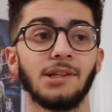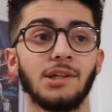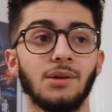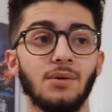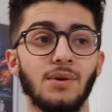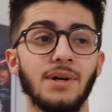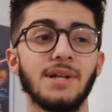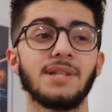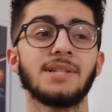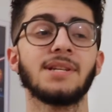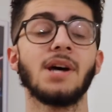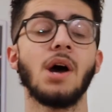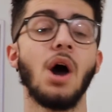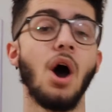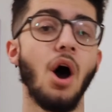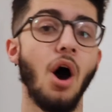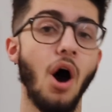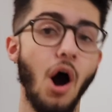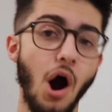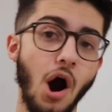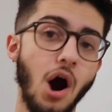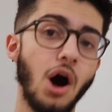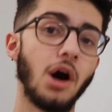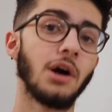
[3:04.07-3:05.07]
Louis
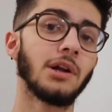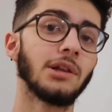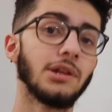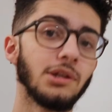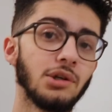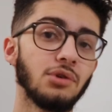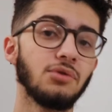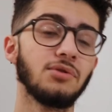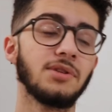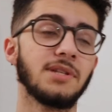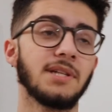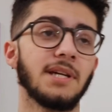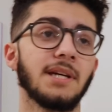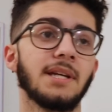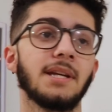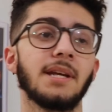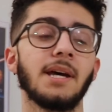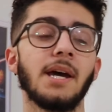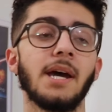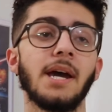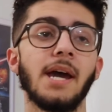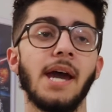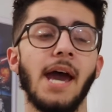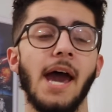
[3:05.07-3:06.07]
are
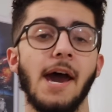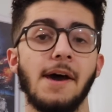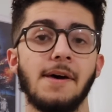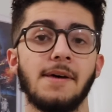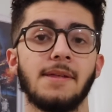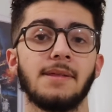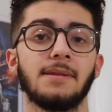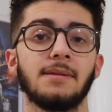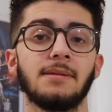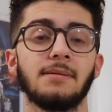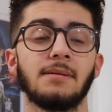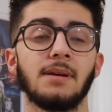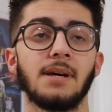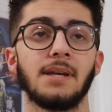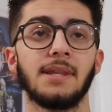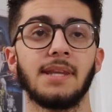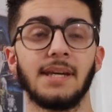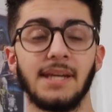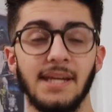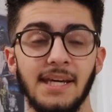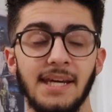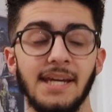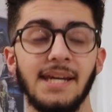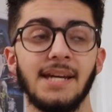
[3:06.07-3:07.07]
losing and the
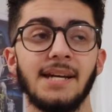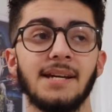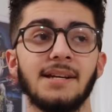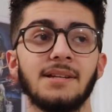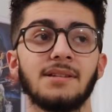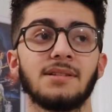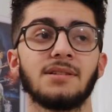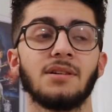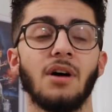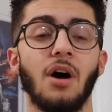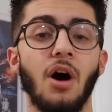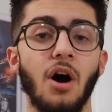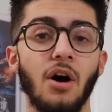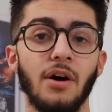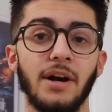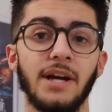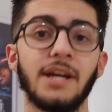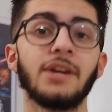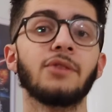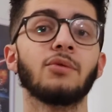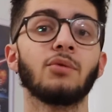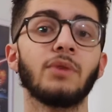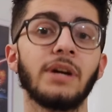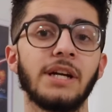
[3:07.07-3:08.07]
Kings are
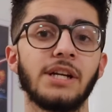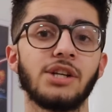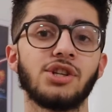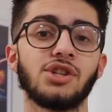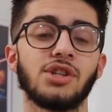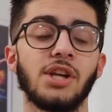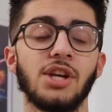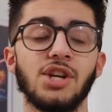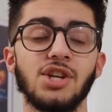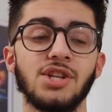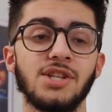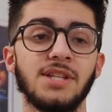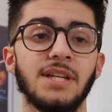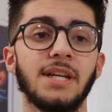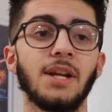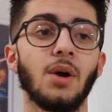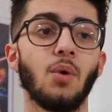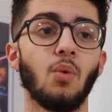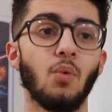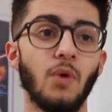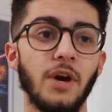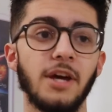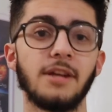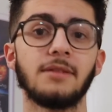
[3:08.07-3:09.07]
in reach. They just need to
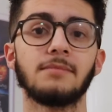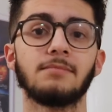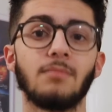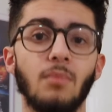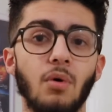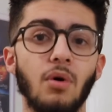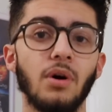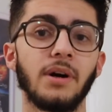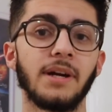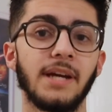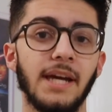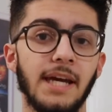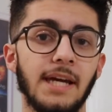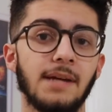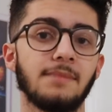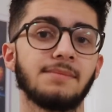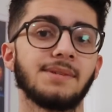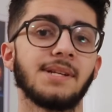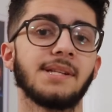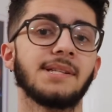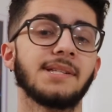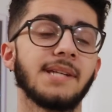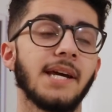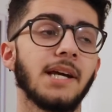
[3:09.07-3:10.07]
win more
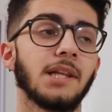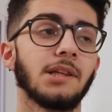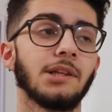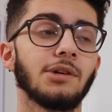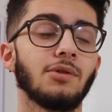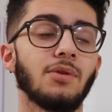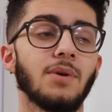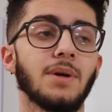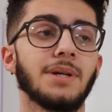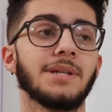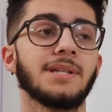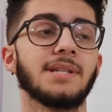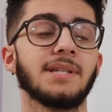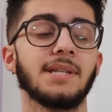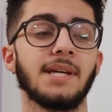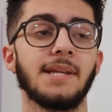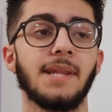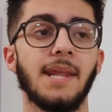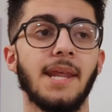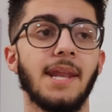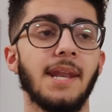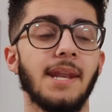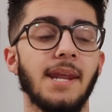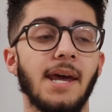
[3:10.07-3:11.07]
games at St. Louis
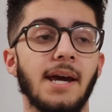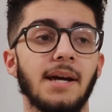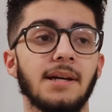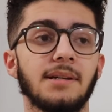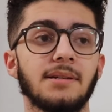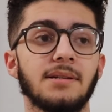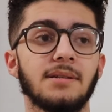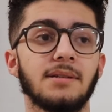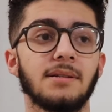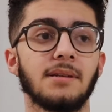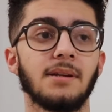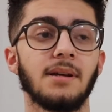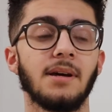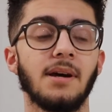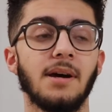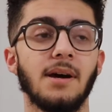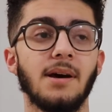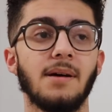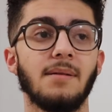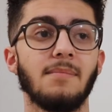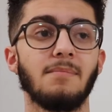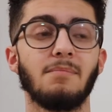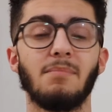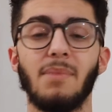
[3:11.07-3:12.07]
in the next
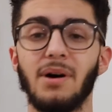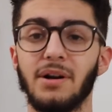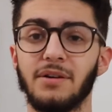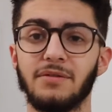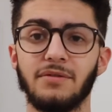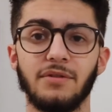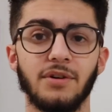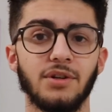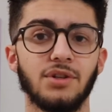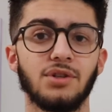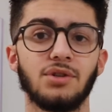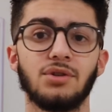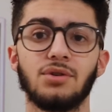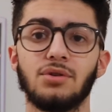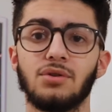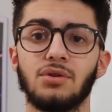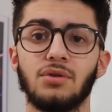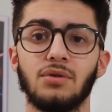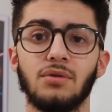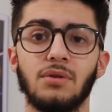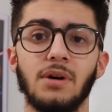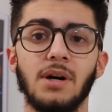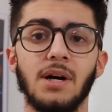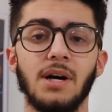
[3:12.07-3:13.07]
month or
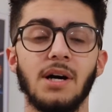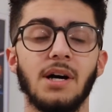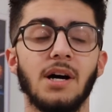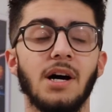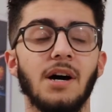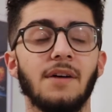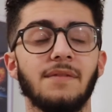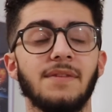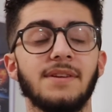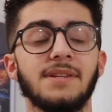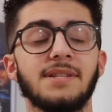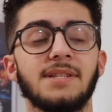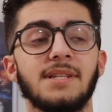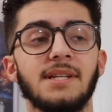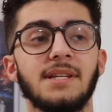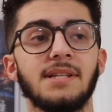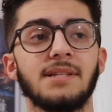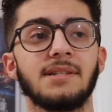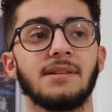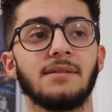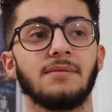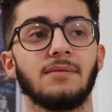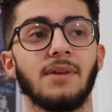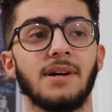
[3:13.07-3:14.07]
two of the
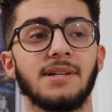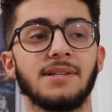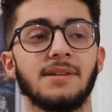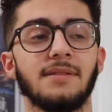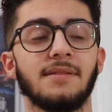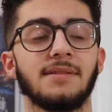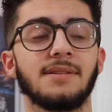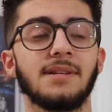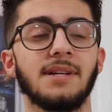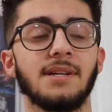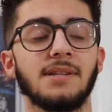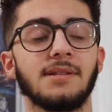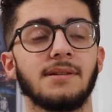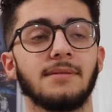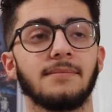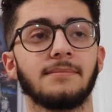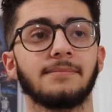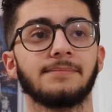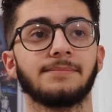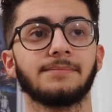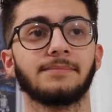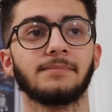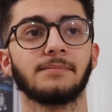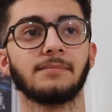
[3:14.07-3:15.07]
season, rest of the
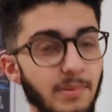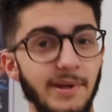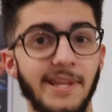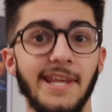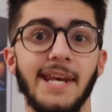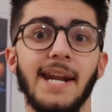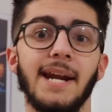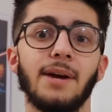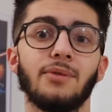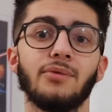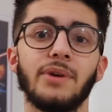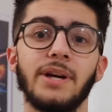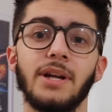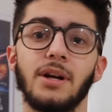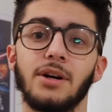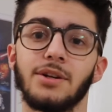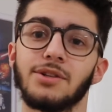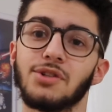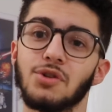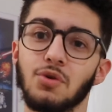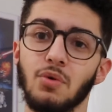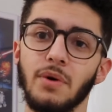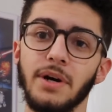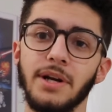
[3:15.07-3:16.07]
season. But then I read
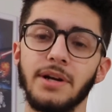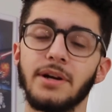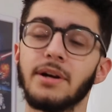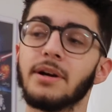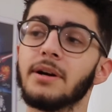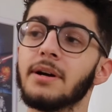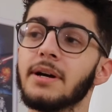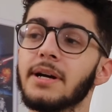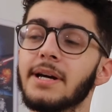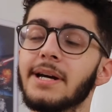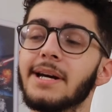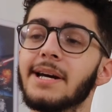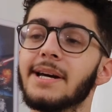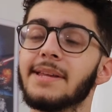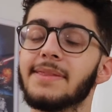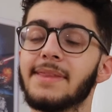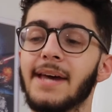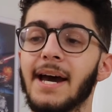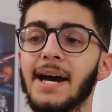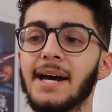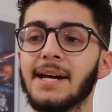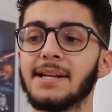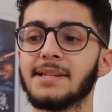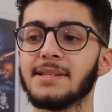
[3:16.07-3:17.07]
on Twitter
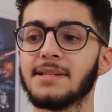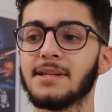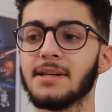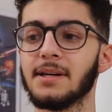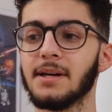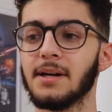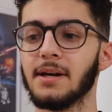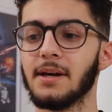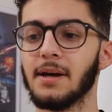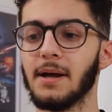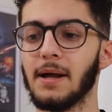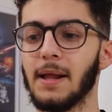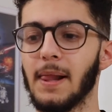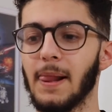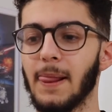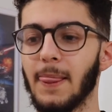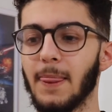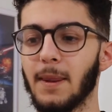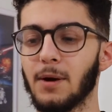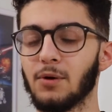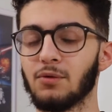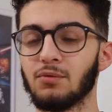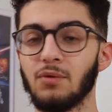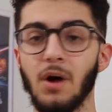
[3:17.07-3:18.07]
that
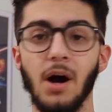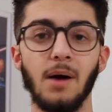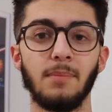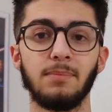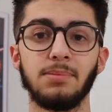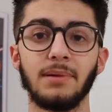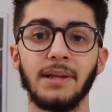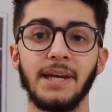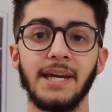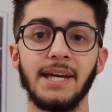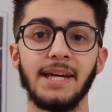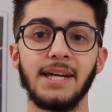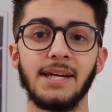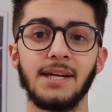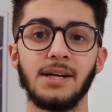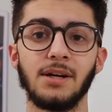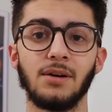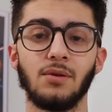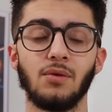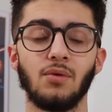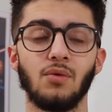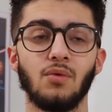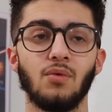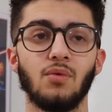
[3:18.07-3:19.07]
Rob Blake
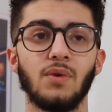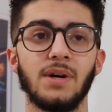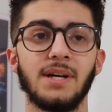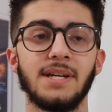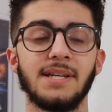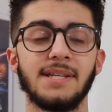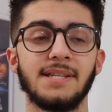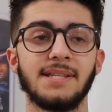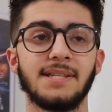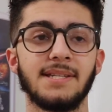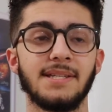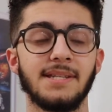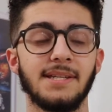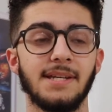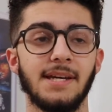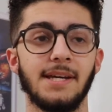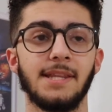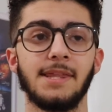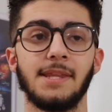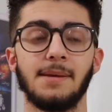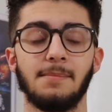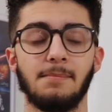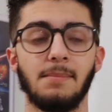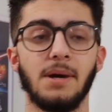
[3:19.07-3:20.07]
was
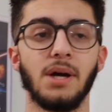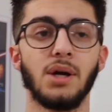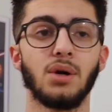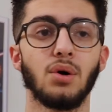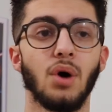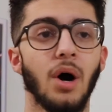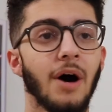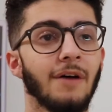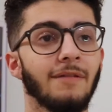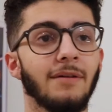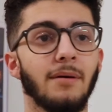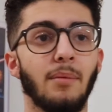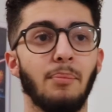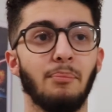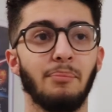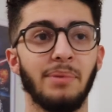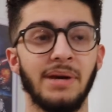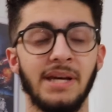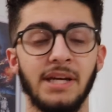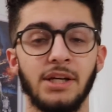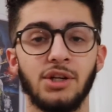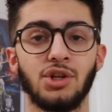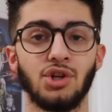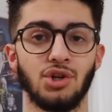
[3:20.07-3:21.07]
in the middle of a
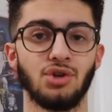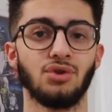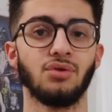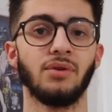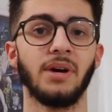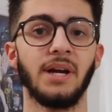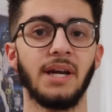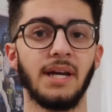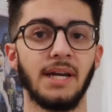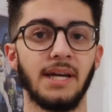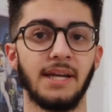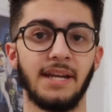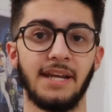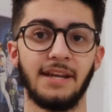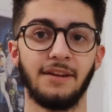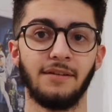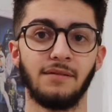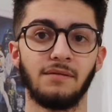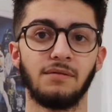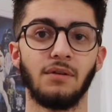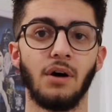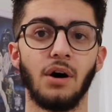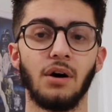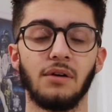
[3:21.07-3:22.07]
big trade
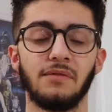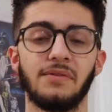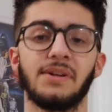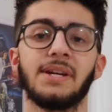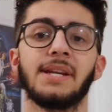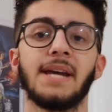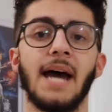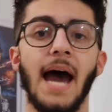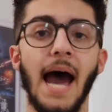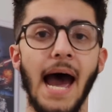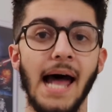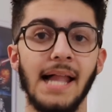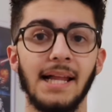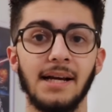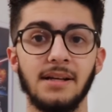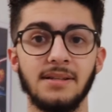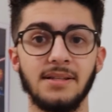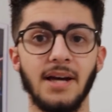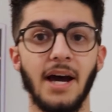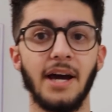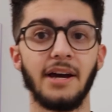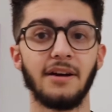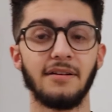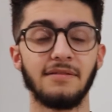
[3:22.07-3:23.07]
involving
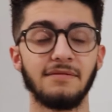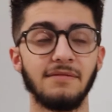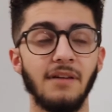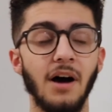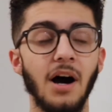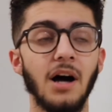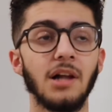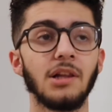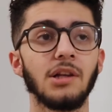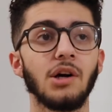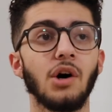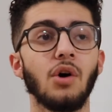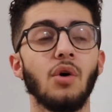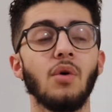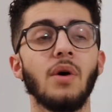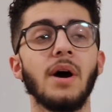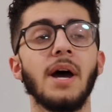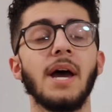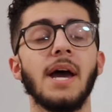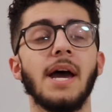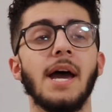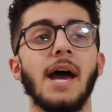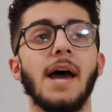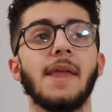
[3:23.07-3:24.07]
Alex
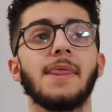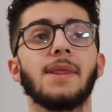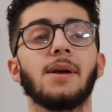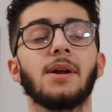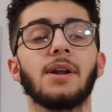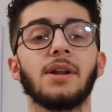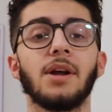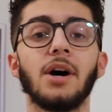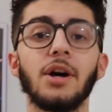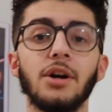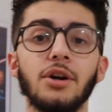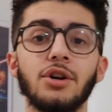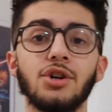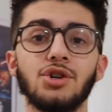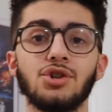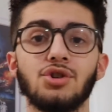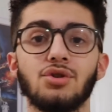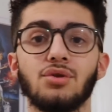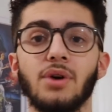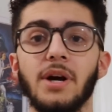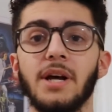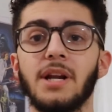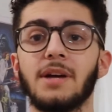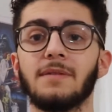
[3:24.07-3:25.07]
Iafallo and another
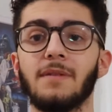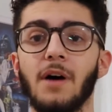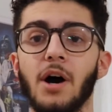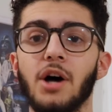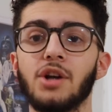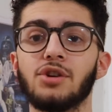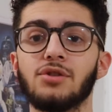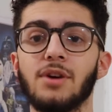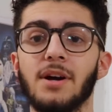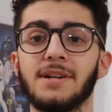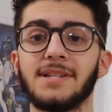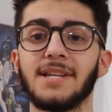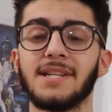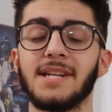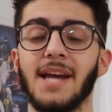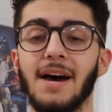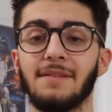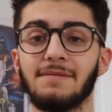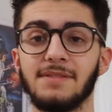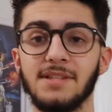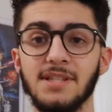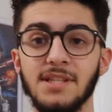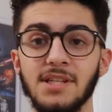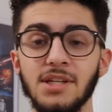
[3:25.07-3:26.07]
trade of Andres
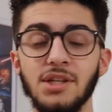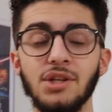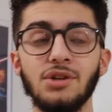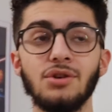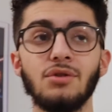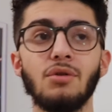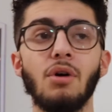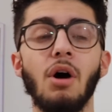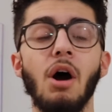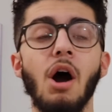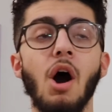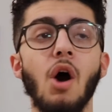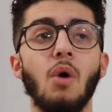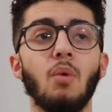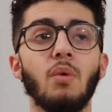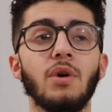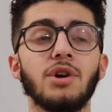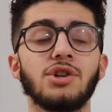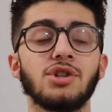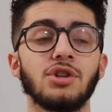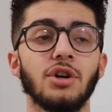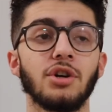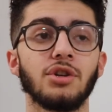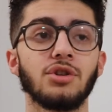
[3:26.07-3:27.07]
Napasiu,
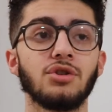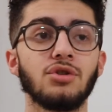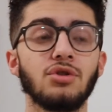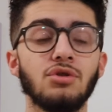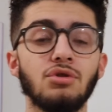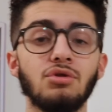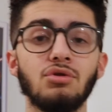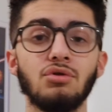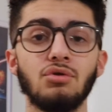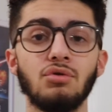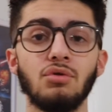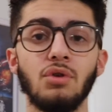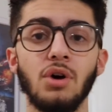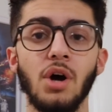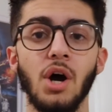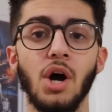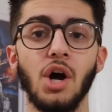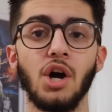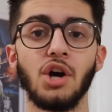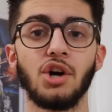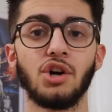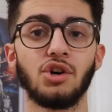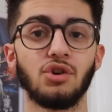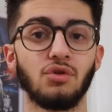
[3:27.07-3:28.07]
which are two
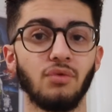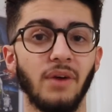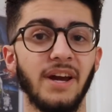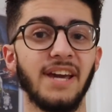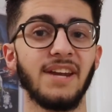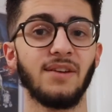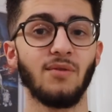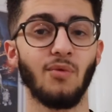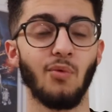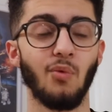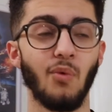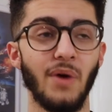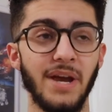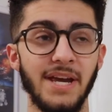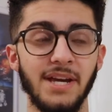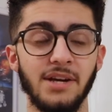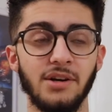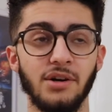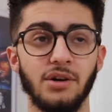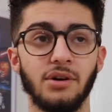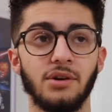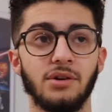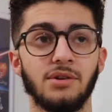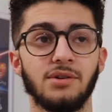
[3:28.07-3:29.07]
great
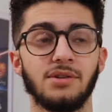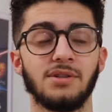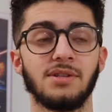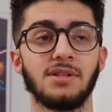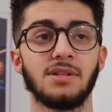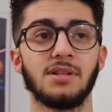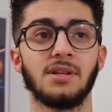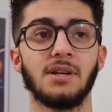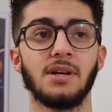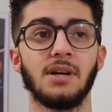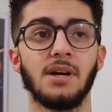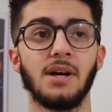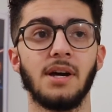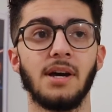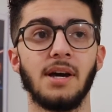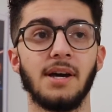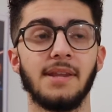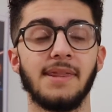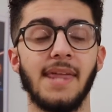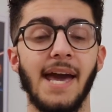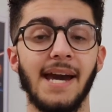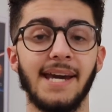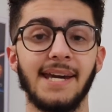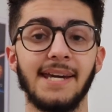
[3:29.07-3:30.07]
wingers
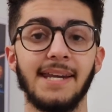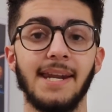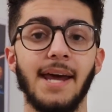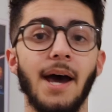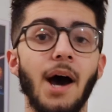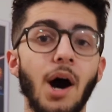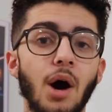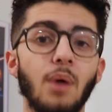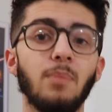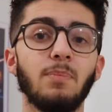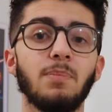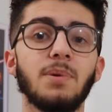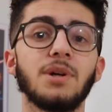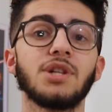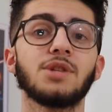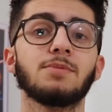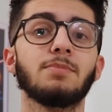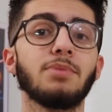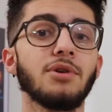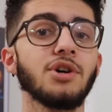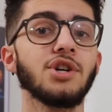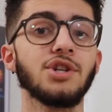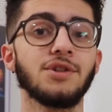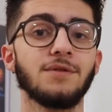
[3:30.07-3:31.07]
that can help us
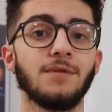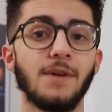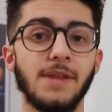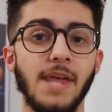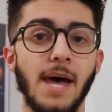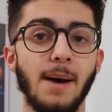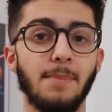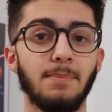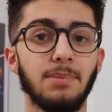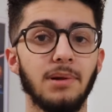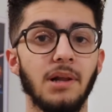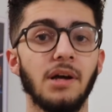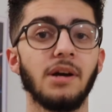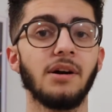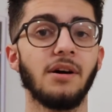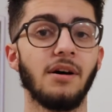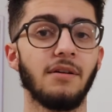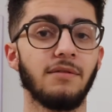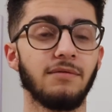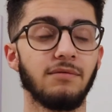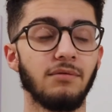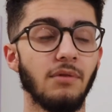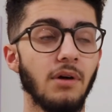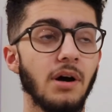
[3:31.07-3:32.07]
push for that
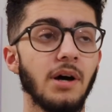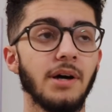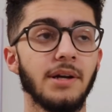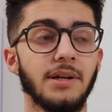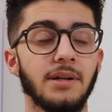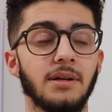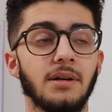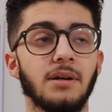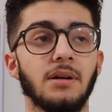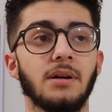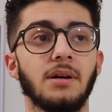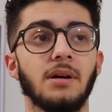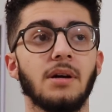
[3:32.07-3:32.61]
playoff run.